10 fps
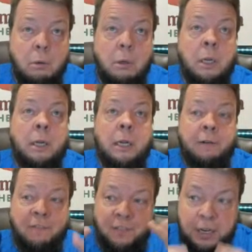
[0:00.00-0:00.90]
it,
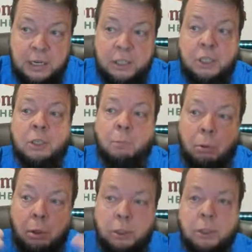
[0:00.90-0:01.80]
it feeds,
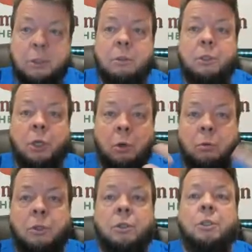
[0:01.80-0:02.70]
supports,
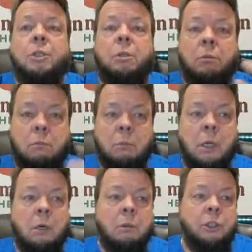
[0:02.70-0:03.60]
tones, you
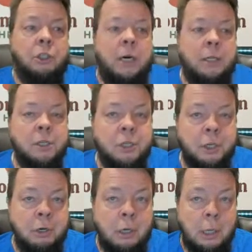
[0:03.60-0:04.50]
know, strengthens the
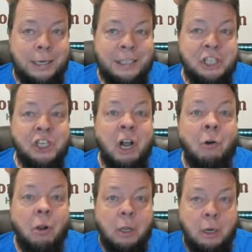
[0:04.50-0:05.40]
adrenal glands
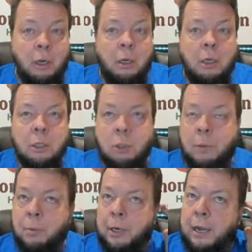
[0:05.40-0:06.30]
generally. So
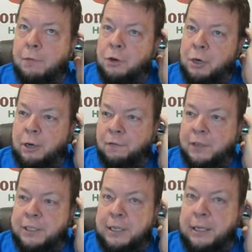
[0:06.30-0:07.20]
people that have adrenal
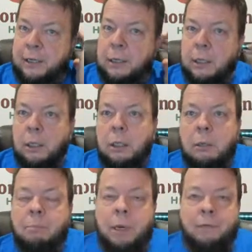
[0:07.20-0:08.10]
fatigue
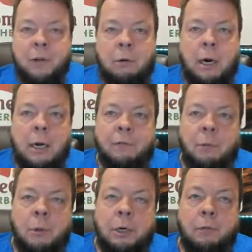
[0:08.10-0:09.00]
benefit greatly
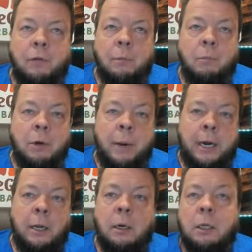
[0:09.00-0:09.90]
from re- from
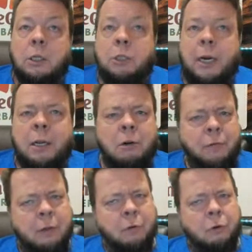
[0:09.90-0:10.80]
Rehmannia. So how do you know if
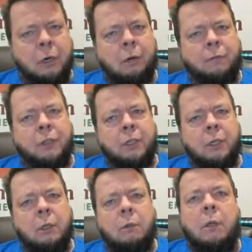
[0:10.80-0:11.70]
you have adrenal
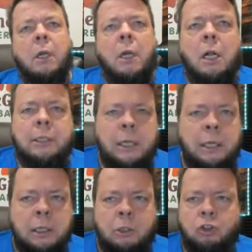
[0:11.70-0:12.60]
fatigue? I'll tell
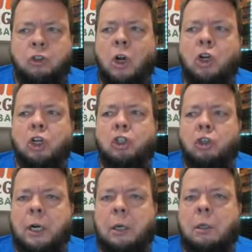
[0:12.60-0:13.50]
you a good
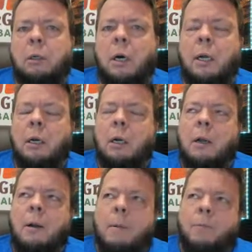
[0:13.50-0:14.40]
trick. All right,
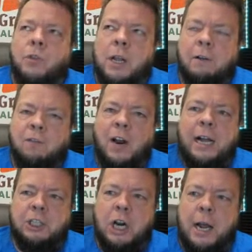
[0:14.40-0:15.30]
take a
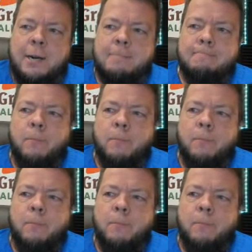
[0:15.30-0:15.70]
flashlight